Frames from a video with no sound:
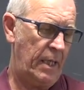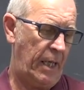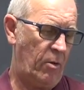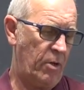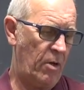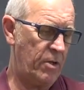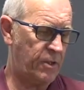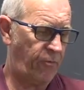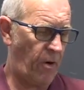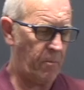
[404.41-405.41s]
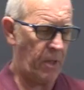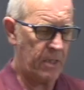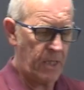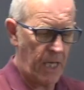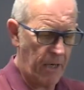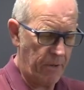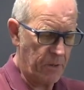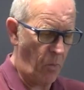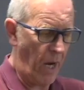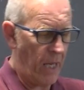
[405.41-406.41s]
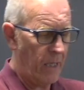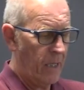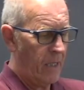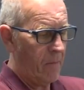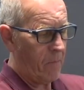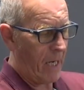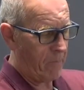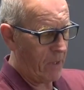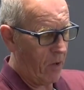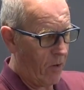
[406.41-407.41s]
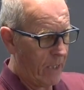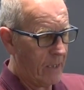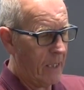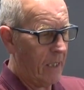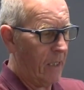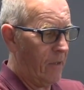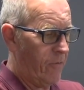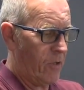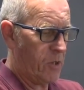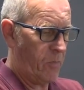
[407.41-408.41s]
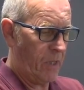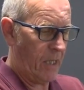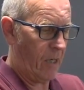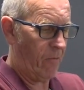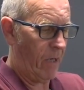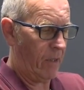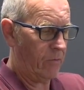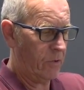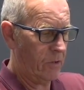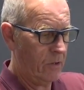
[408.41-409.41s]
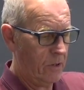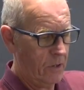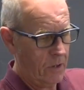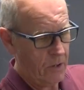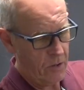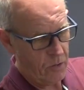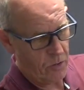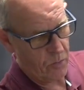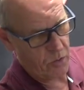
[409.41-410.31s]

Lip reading: Now although this front piece here is wet, back behind here, if I spin that around, you will